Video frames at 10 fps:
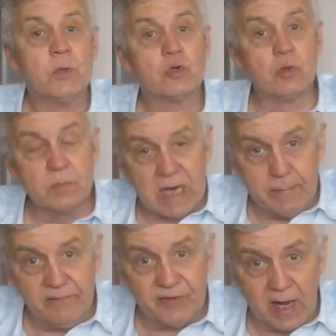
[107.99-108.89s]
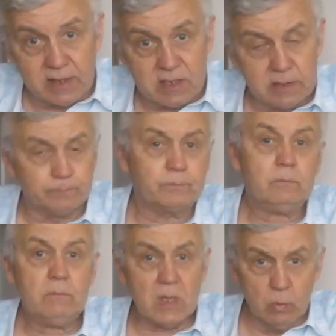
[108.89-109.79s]
Sometime in France,
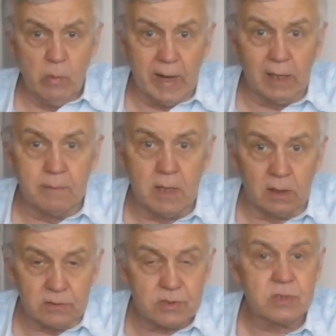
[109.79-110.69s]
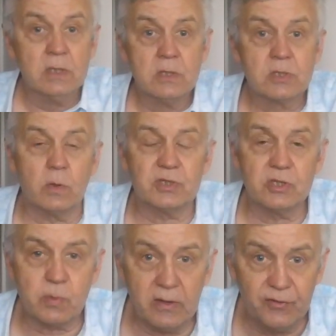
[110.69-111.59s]
we went Le Mans to watch the
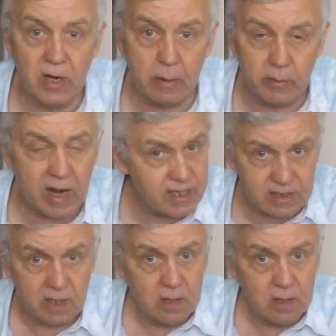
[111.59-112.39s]
24-hour race.